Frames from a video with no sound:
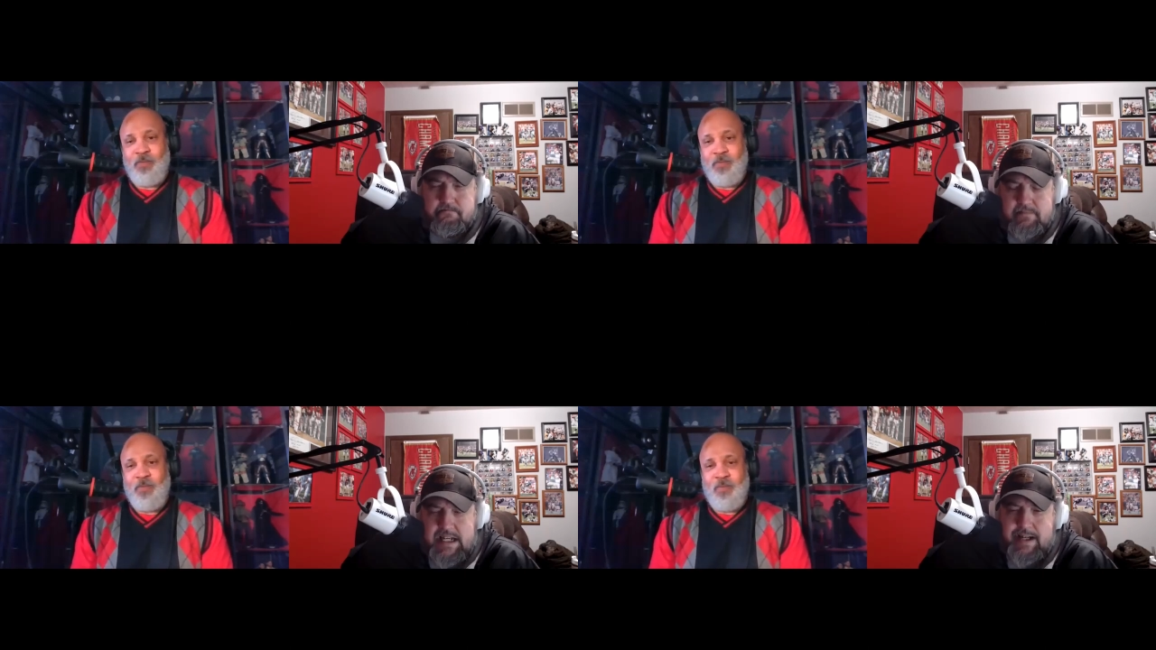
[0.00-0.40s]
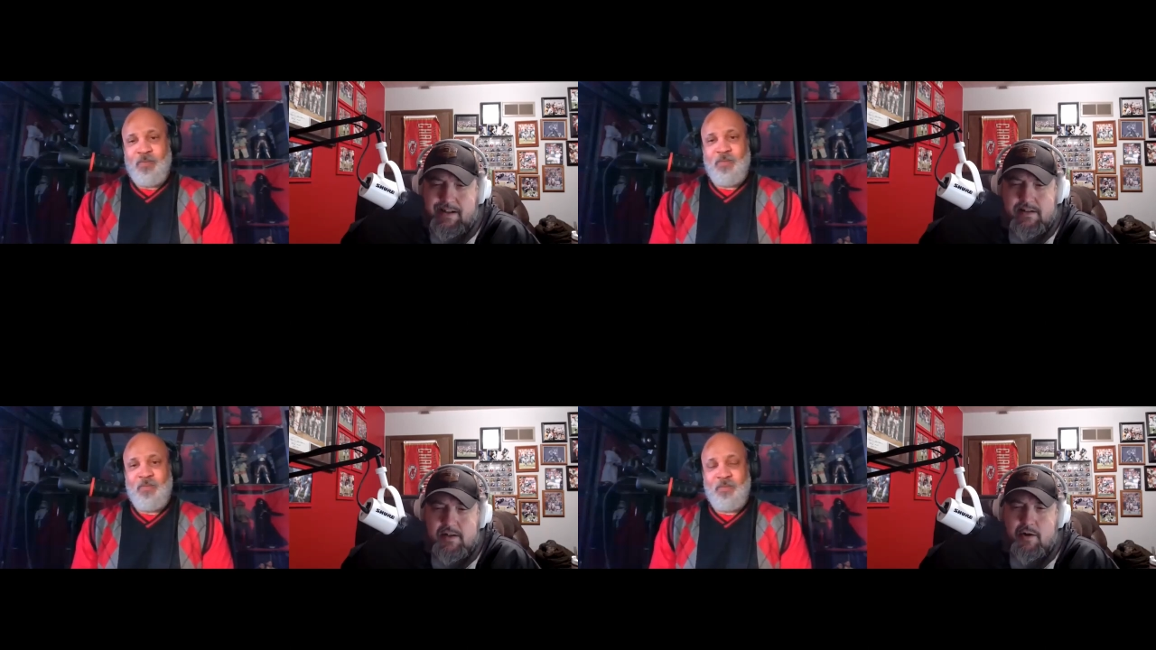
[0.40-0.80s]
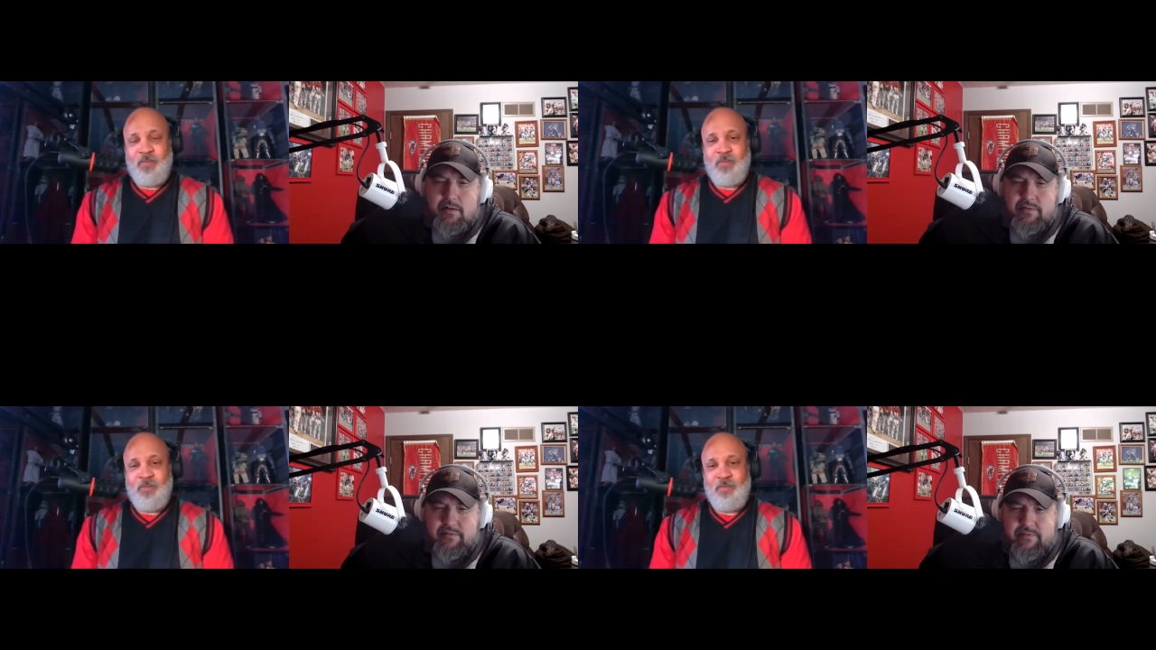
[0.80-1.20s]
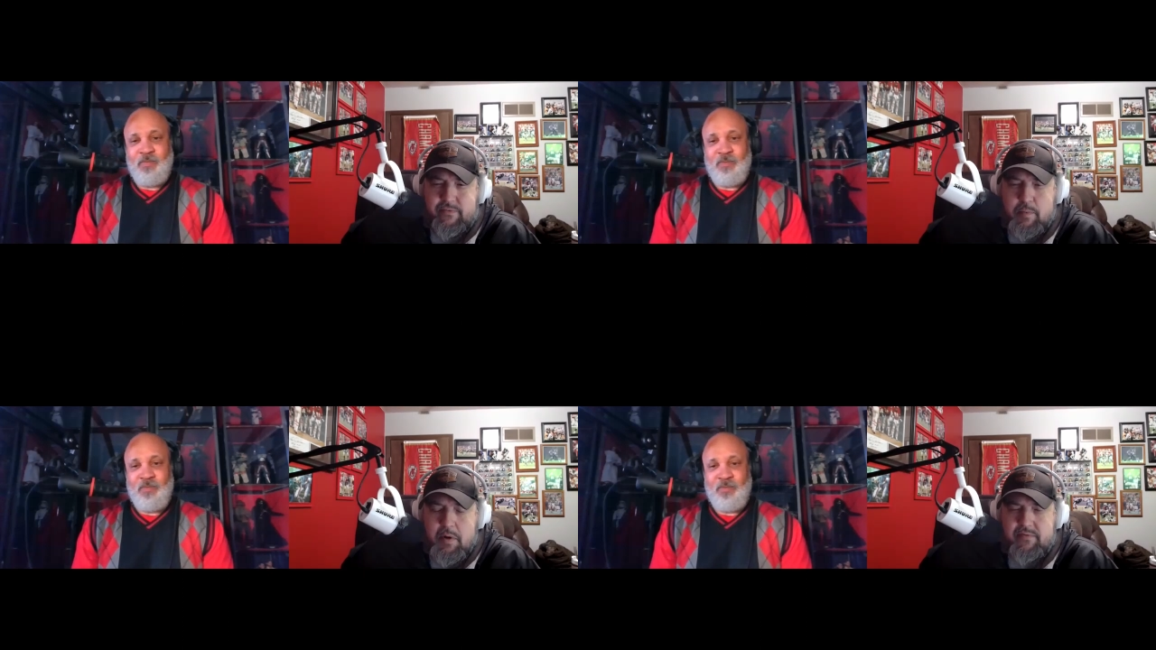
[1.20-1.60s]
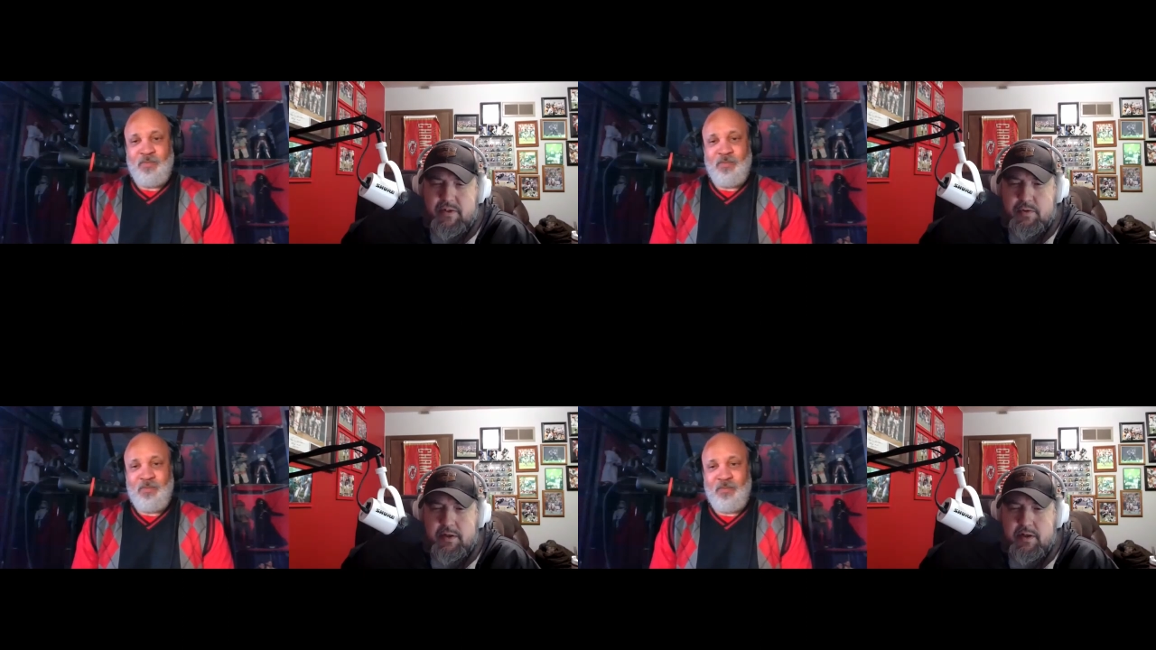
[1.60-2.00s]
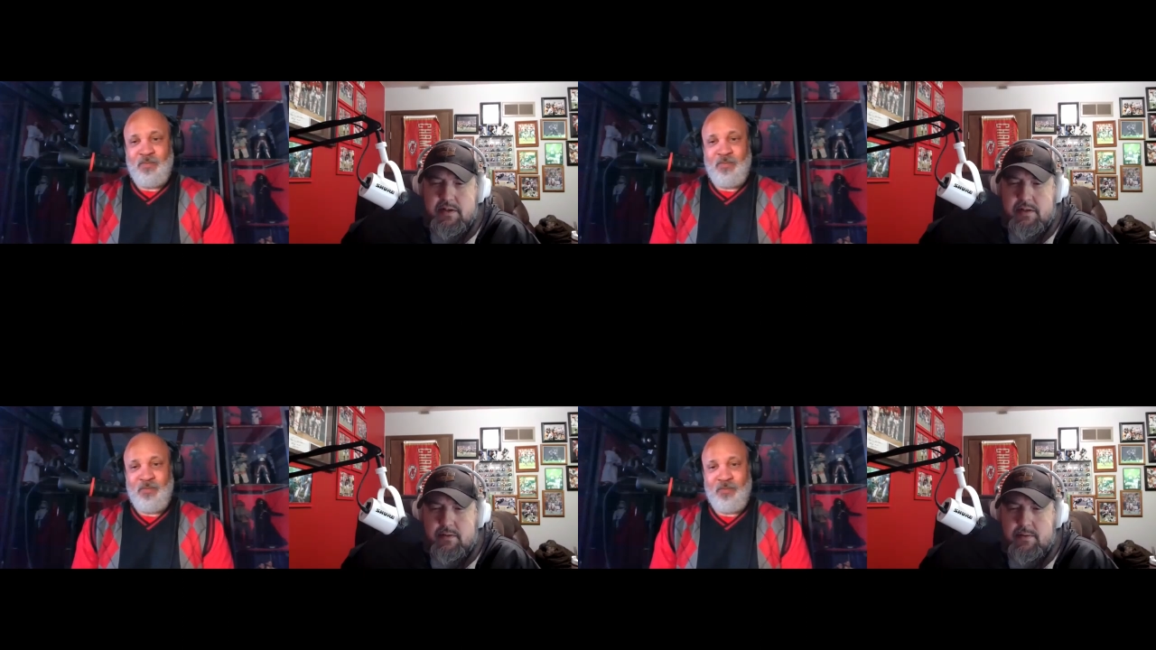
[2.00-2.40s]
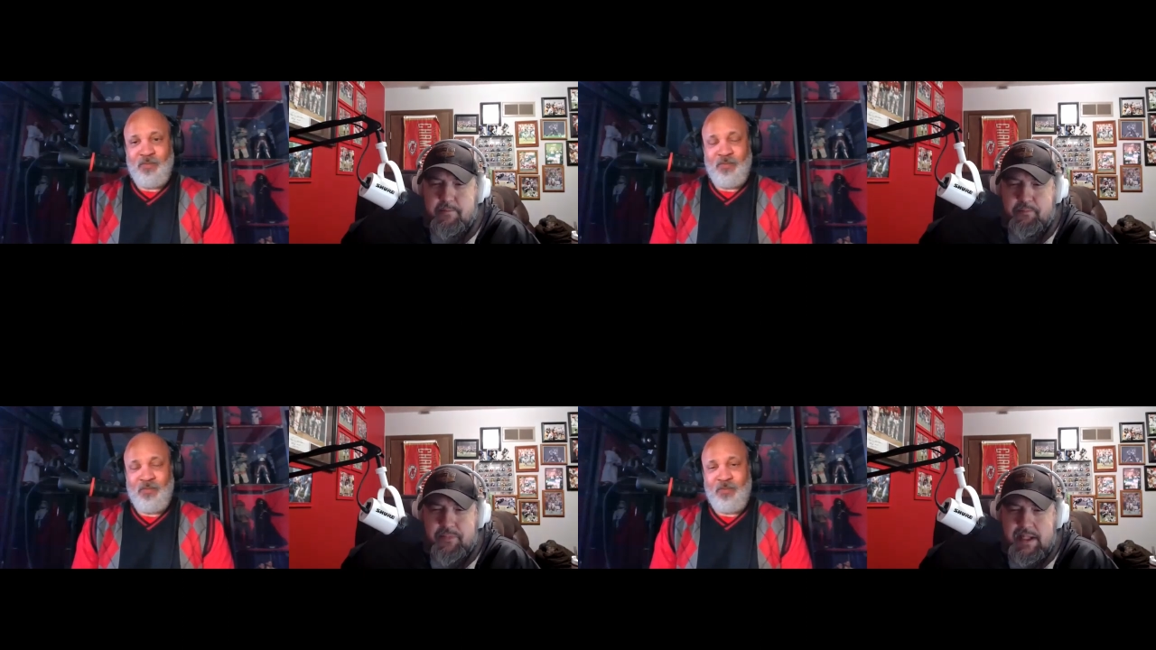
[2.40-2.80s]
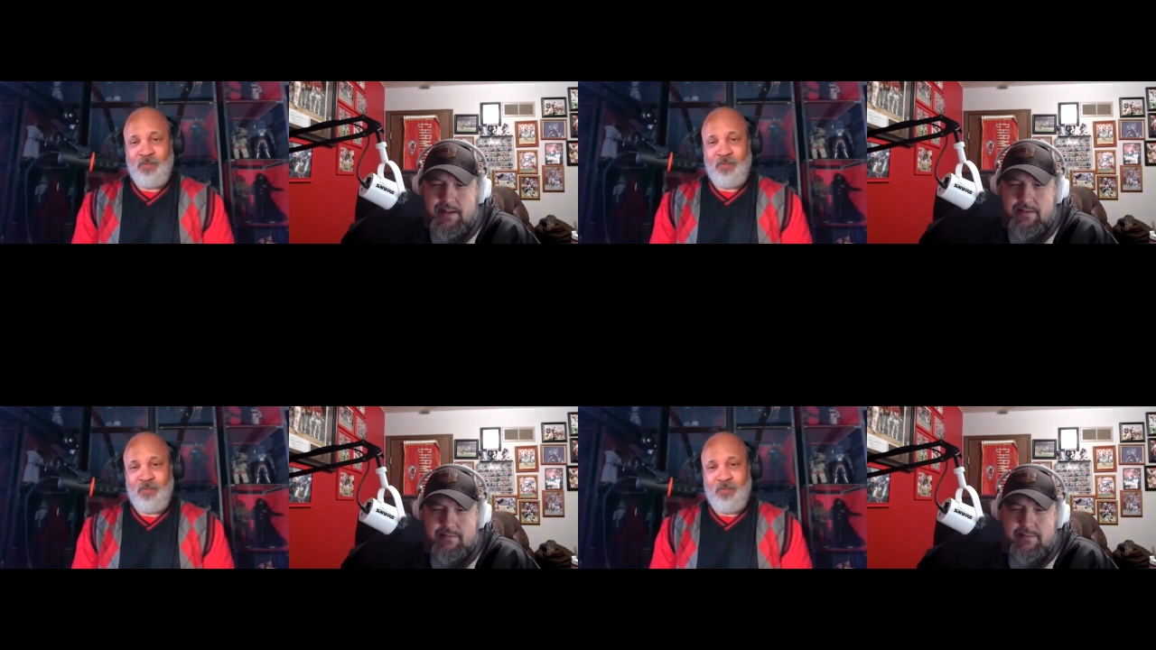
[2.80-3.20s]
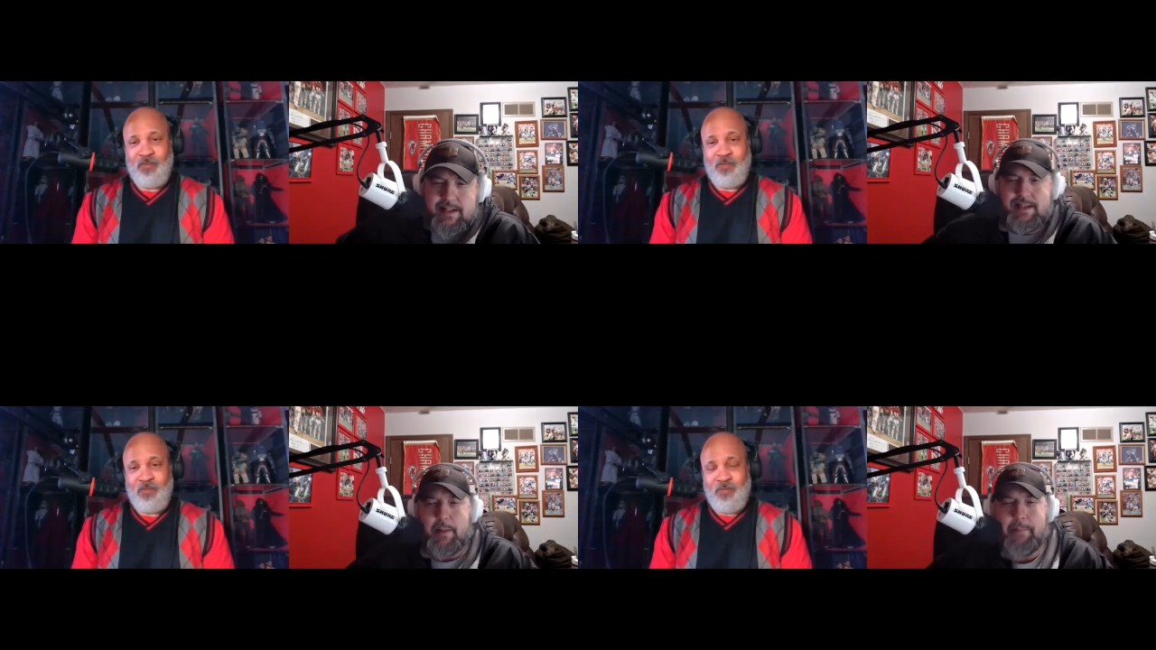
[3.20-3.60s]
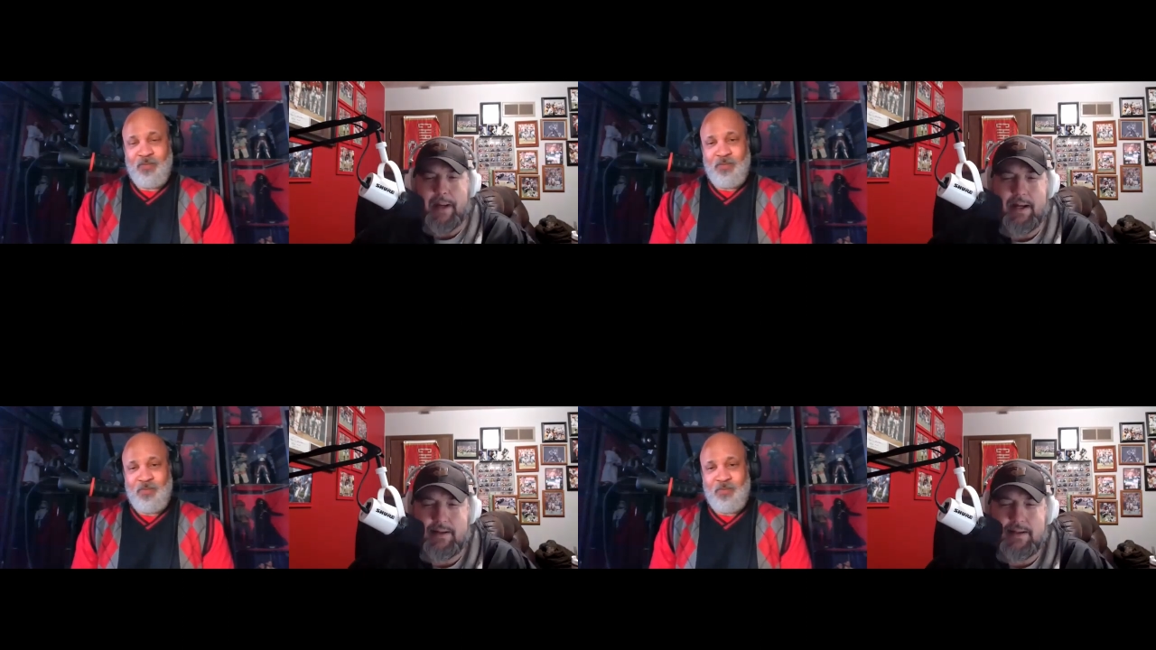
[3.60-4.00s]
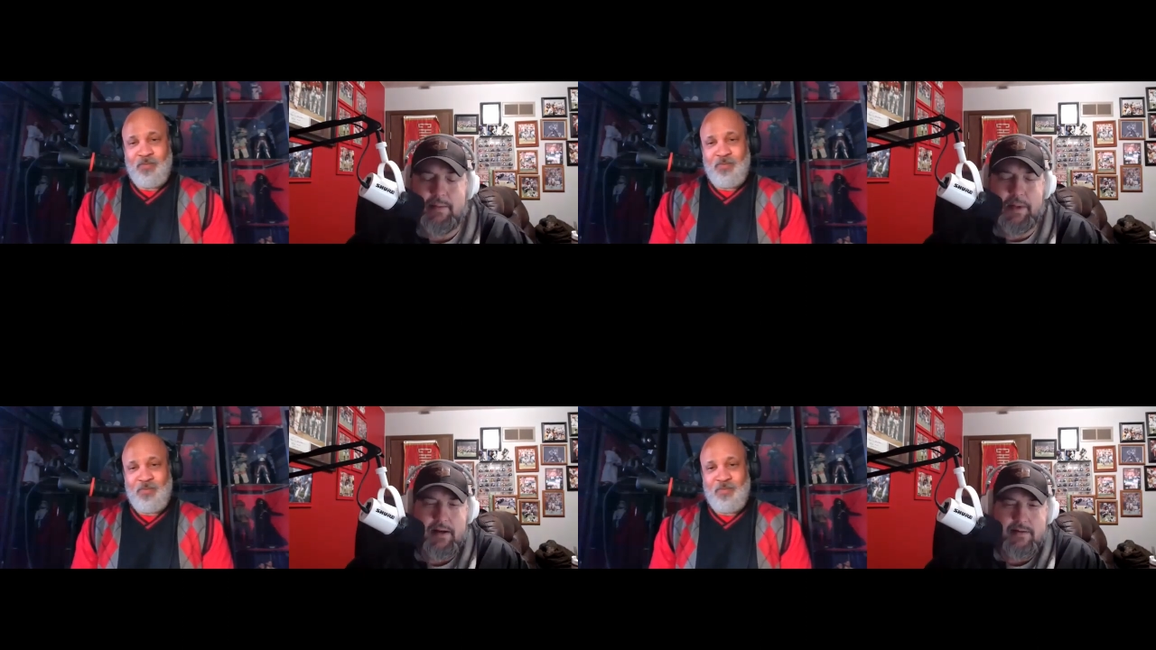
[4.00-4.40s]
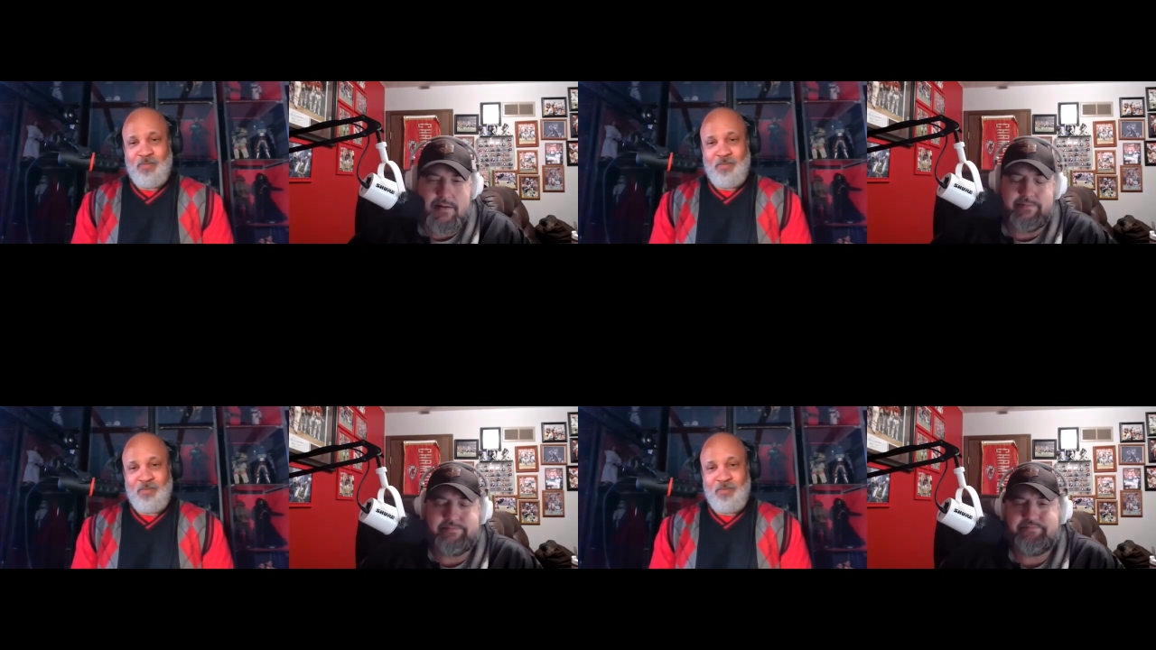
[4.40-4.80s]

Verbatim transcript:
Speaker 1: Dang, starting football for two years and get the bank. That'd be awesome.